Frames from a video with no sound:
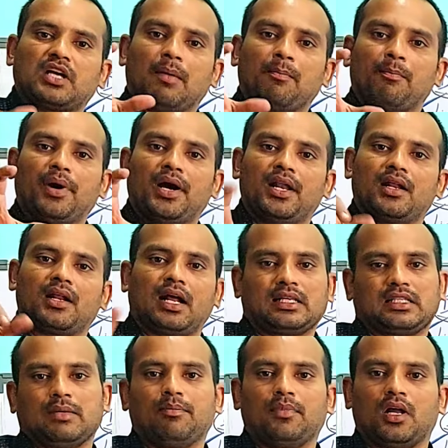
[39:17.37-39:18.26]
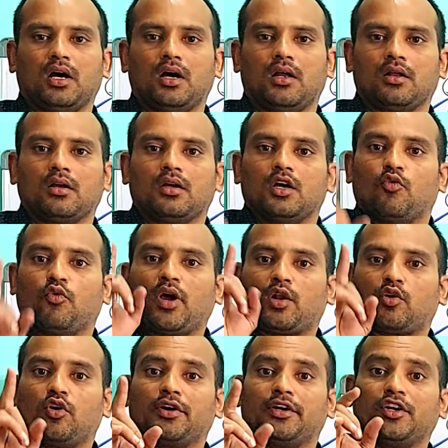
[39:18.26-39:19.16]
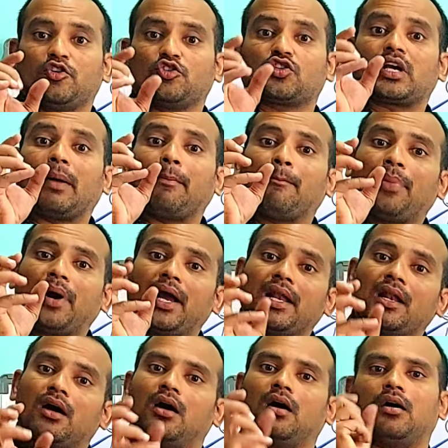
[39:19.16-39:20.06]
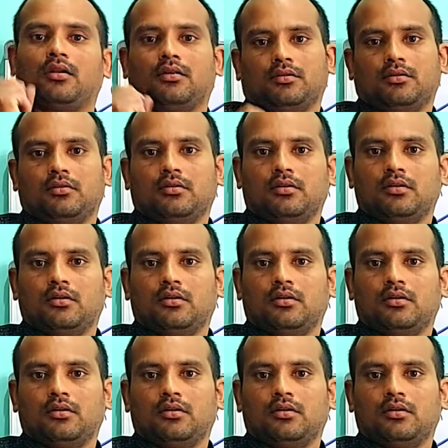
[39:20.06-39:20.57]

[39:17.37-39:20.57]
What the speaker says: compiler, assembler. We are going to use compiler.